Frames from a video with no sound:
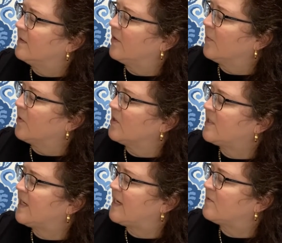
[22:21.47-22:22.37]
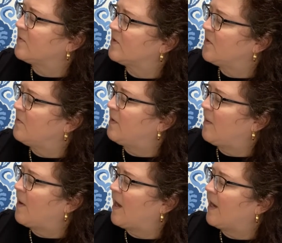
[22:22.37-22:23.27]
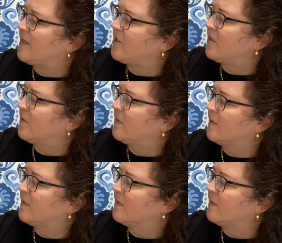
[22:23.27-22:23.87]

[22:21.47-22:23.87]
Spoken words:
Your worst days will soon be behind you.